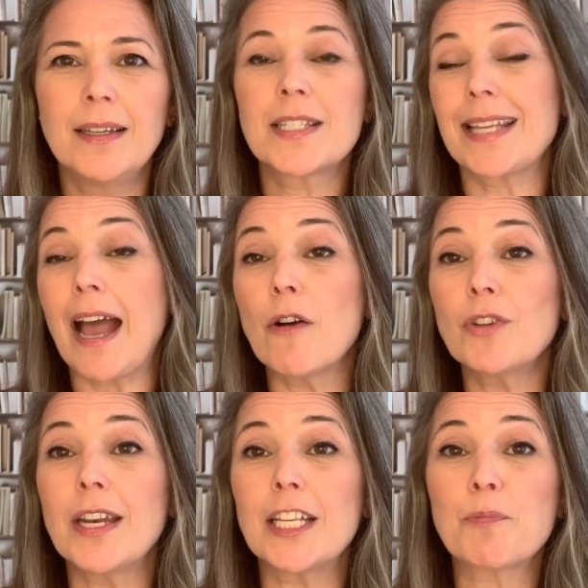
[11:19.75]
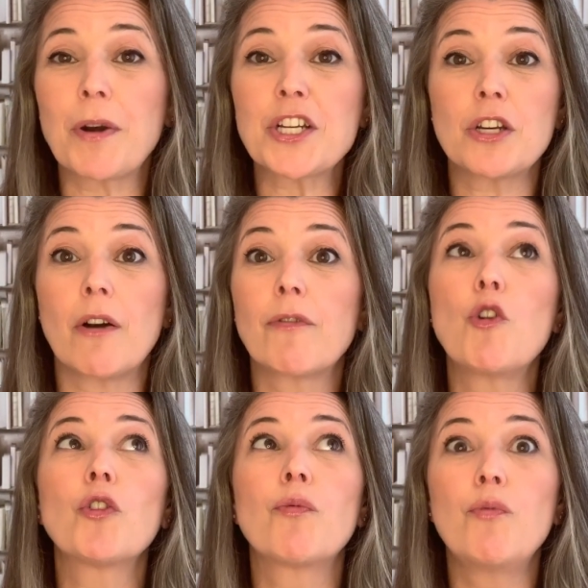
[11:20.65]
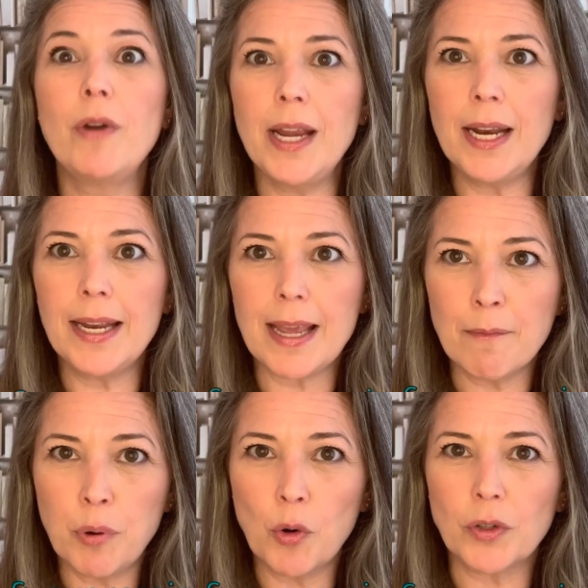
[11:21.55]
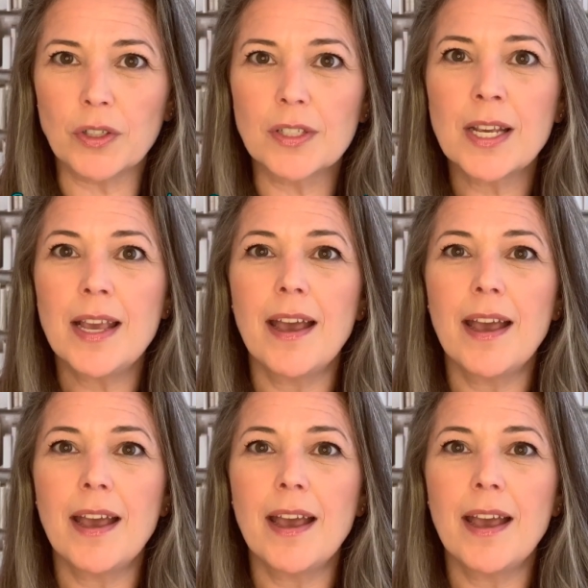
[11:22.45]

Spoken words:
Sound and expression are of course really important.